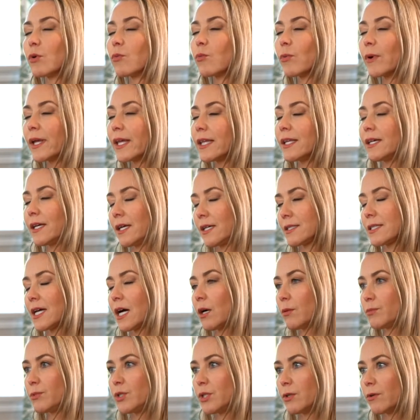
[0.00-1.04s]
really has
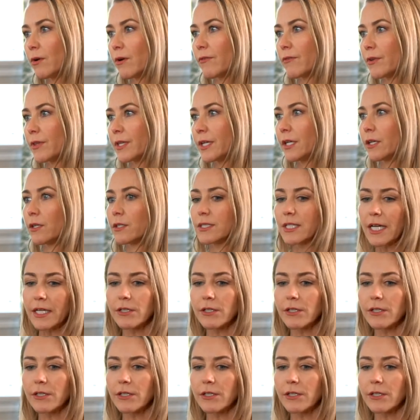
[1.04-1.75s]
helped you over the years?